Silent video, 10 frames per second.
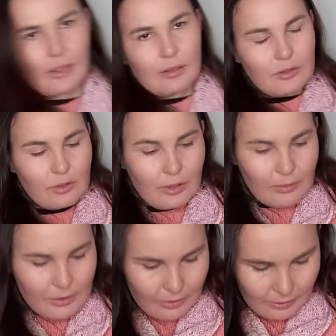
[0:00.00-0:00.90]
Sorry, I
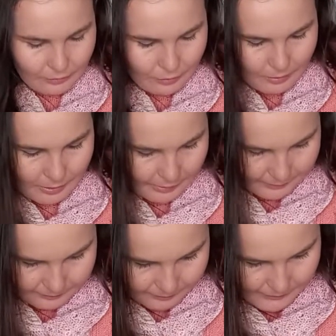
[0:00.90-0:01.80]
was looking for my
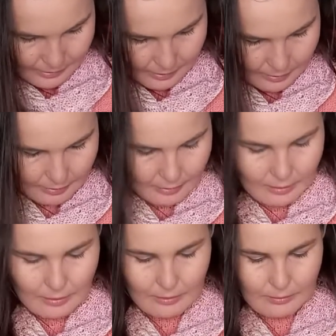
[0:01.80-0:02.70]

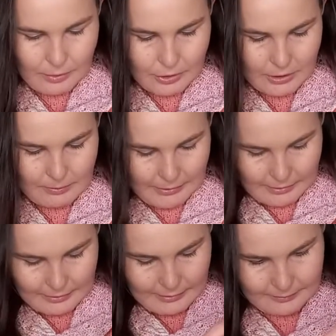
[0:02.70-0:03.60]
project bag.
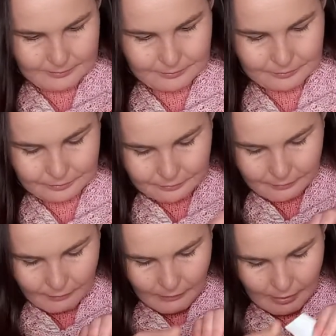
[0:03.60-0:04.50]

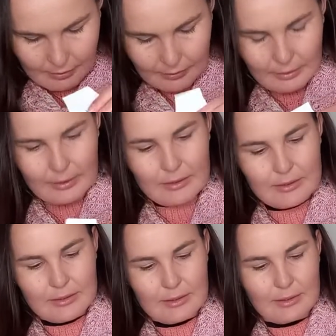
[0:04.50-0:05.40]
Is
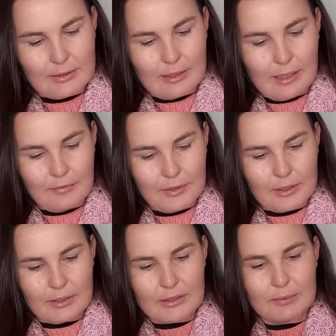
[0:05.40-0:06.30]
the African
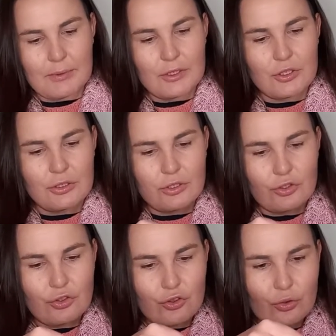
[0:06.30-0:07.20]
Expressions
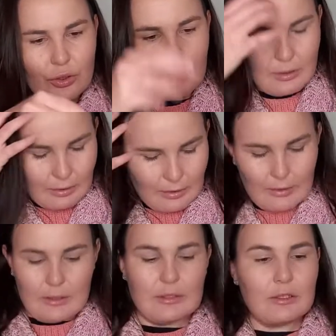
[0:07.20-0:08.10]
Joy.
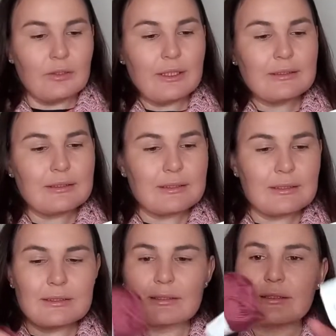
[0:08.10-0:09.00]
So that's
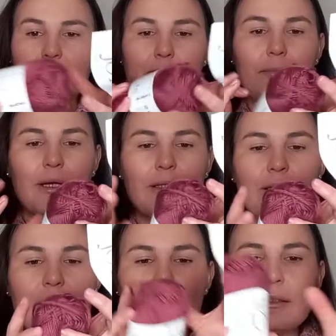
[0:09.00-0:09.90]
this main
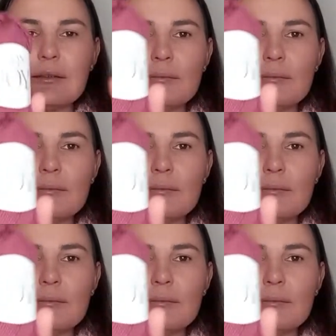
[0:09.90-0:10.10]
color,